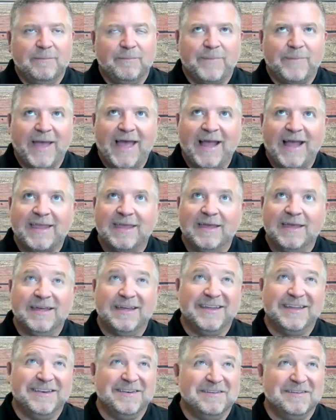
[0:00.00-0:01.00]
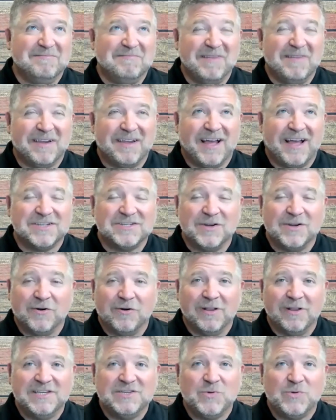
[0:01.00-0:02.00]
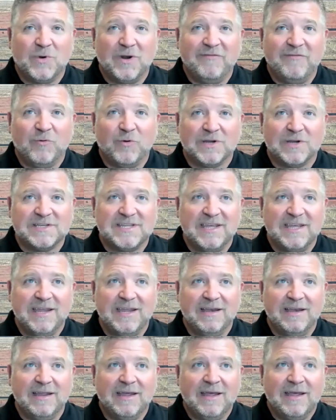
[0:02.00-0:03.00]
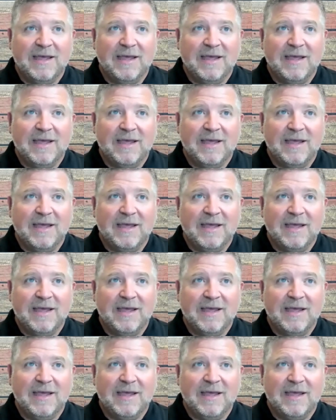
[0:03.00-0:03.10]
back in early 2014,